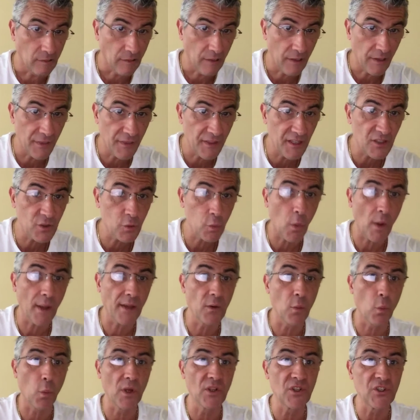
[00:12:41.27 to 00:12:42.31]
In this
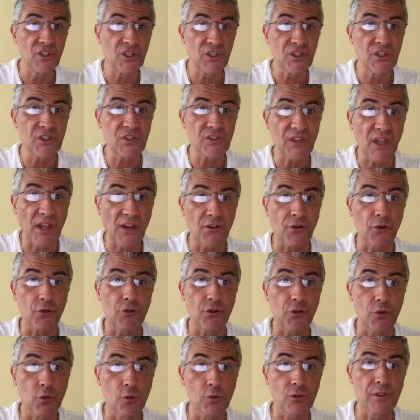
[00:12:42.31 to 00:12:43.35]
one, when Jesus entered
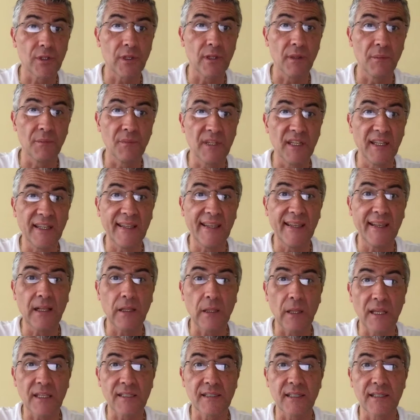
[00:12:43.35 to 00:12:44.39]
Jerusalem, did he
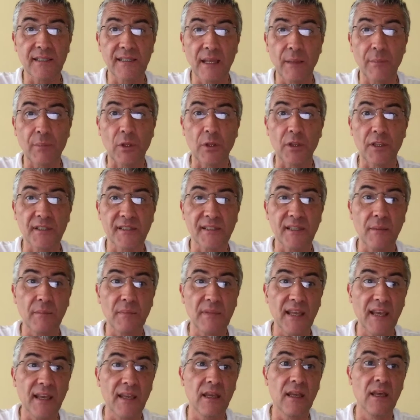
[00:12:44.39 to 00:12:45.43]
cleanse the temple the same
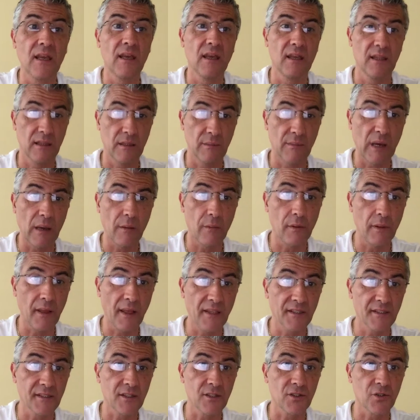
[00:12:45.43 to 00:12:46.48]
day? The Bible
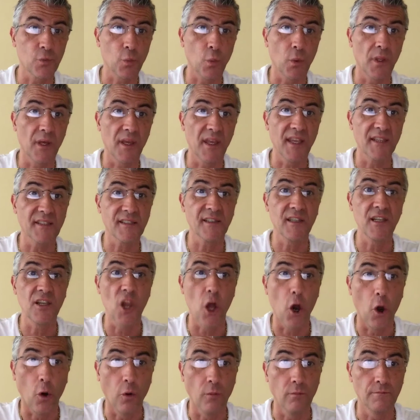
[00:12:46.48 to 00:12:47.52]
answers with a yes and
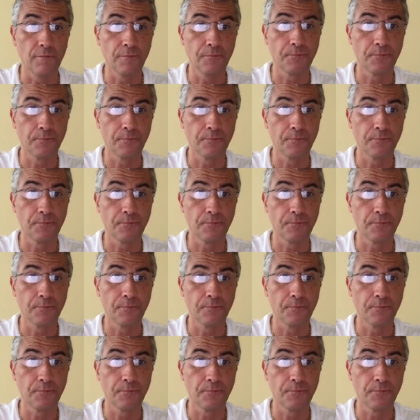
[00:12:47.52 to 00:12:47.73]
no.